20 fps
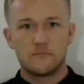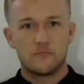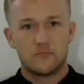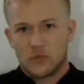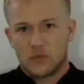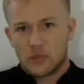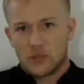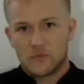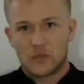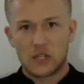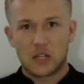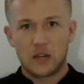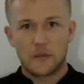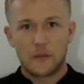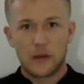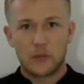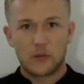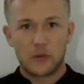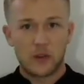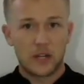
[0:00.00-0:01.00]
I'm just
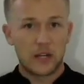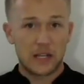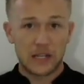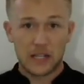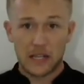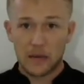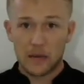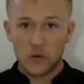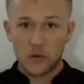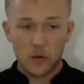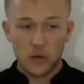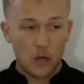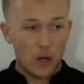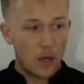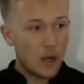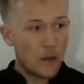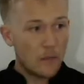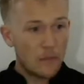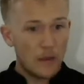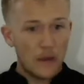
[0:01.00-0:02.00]
coming up with an example.
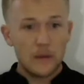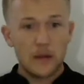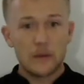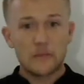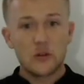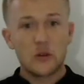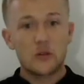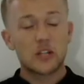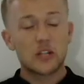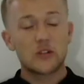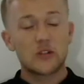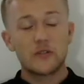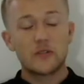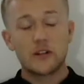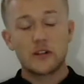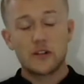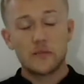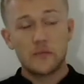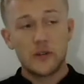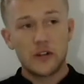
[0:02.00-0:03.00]
Maybe I'm going to a
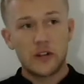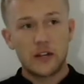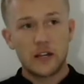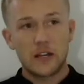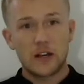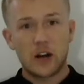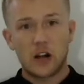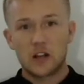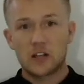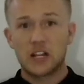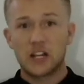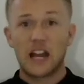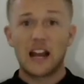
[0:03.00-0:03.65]
community college